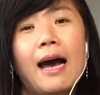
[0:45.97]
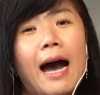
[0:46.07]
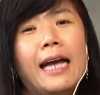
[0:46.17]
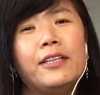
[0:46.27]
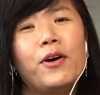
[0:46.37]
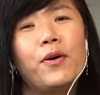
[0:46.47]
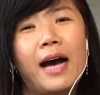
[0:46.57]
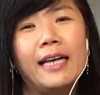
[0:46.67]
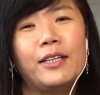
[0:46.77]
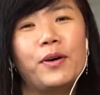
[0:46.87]
I
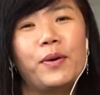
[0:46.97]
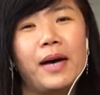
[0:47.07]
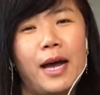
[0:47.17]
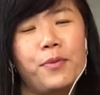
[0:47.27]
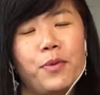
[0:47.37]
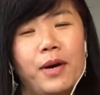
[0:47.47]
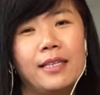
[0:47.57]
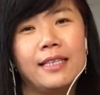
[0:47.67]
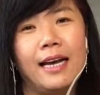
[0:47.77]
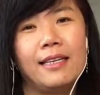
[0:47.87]
know,
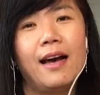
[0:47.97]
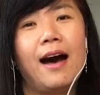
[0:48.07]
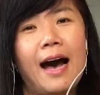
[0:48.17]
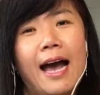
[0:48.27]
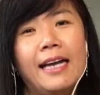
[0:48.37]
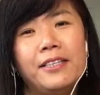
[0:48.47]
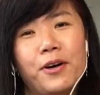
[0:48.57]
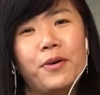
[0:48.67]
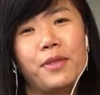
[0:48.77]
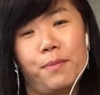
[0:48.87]
everyone said, I
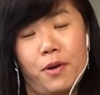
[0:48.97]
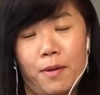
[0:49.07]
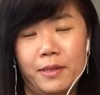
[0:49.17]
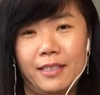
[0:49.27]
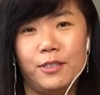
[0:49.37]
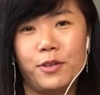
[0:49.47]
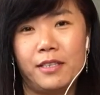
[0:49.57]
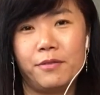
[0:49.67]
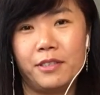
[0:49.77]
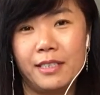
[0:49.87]
know the property
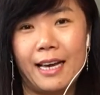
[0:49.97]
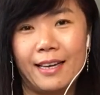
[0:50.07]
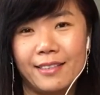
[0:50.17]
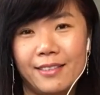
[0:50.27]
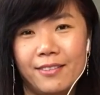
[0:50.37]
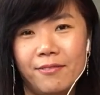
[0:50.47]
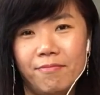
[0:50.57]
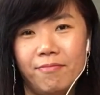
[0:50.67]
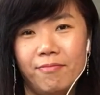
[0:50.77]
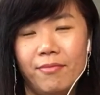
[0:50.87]
transfer tax.
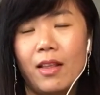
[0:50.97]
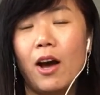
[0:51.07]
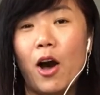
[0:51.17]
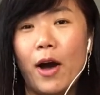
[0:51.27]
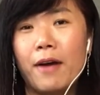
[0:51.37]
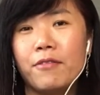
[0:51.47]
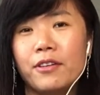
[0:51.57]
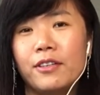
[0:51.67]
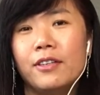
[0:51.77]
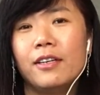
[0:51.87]

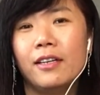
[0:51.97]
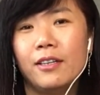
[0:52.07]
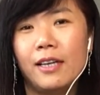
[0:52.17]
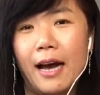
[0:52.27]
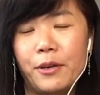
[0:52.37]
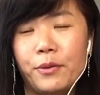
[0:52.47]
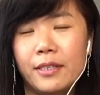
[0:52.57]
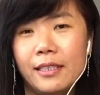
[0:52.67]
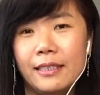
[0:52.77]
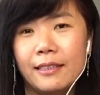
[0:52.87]
However, are you
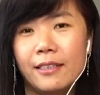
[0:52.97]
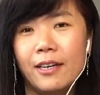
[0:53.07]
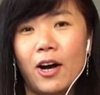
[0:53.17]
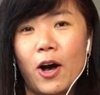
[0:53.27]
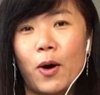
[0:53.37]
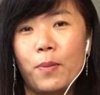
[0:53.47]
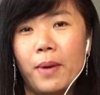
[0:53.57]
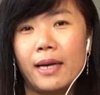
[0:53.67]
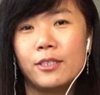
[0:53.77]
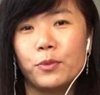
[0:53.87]
clear how
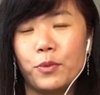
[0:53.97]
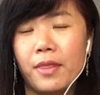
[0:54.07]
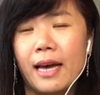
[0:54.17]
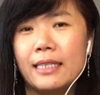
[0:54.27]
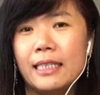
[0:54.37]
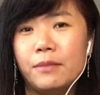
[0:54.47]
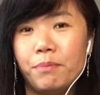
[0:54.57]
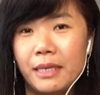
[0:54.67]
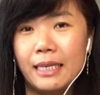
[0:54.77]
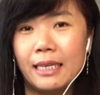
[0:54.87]
much would that it
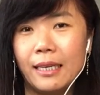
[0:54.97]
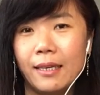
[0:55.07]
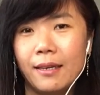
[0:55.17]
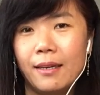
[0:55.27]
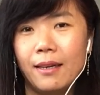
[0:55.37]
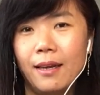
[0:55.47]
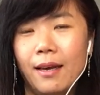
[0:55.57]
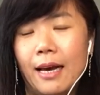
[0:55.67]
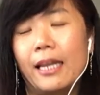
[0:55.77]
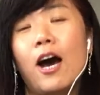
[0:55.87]
be
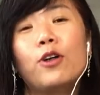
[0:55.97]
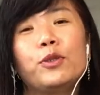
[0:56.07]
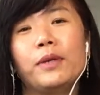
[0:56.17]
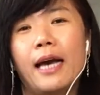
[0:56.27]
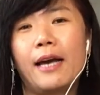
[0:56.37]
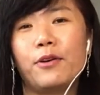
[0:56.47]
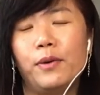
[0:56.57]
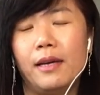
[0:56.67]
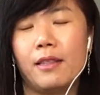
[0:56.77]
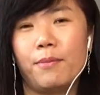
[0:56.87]
and how to
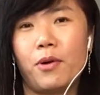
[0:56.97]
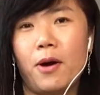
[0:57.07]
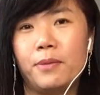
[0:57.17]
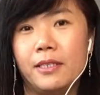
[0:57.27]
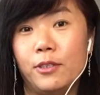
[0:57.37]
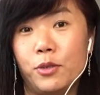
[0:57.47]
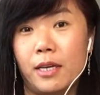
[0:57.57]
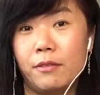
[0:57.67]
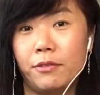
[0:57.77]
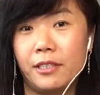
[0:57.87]
calculate the property
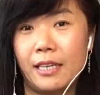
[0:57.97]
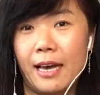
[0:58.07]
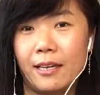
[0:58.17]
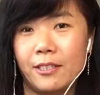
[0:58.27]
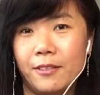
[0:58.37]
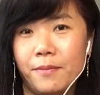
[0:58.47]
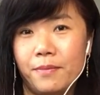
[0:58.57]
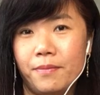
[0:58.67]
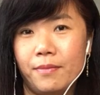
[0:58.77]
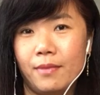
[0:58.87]
transfer tax?
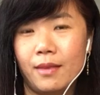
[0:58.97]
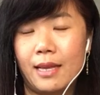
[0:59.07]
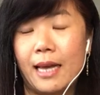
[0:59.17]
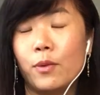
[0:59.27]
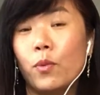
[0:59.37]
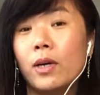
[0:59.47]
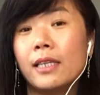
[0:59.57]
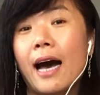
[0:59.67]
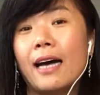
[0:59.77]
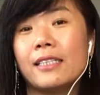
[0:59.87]
And what
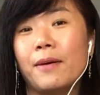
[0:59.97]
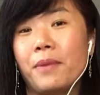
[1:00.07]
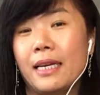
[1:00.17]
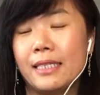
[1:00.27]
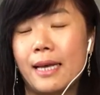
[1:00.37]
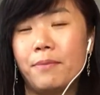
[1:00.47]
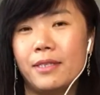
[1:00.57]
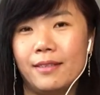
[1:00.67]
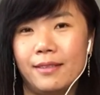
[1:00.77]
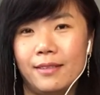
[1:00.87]
are some
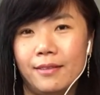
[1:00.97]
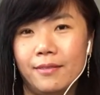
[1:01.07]
exceptions?